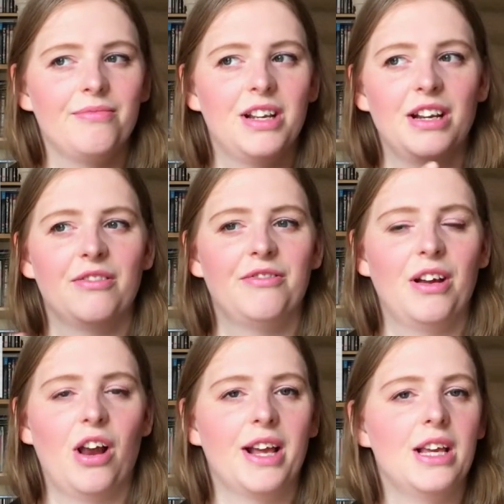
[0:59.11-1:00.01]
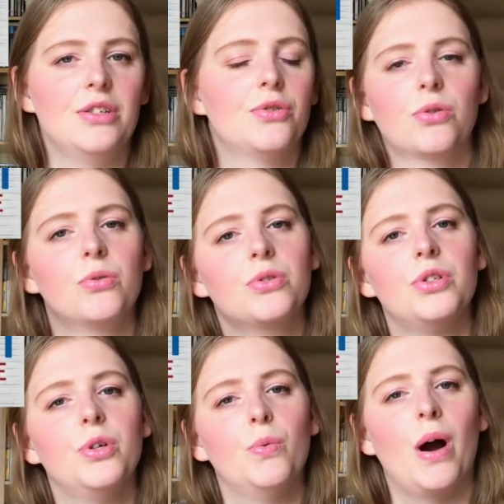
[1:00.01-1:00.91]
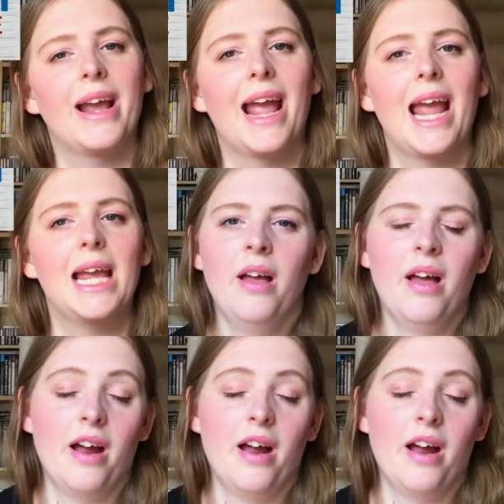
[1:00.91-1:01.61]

didn't feel like you struggled to do YA,